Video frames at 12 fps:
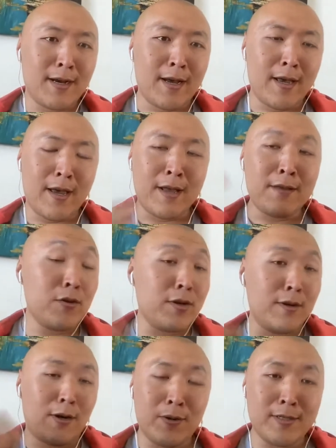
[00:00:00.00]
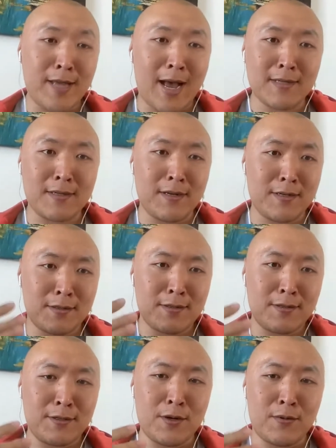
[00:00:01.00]
and you can always ask
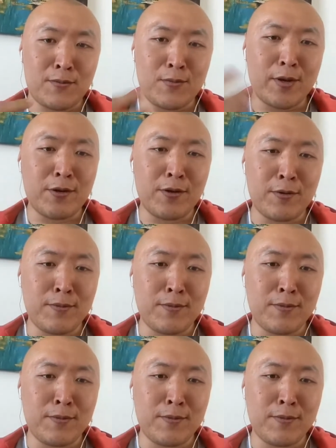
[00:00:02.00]
us, whether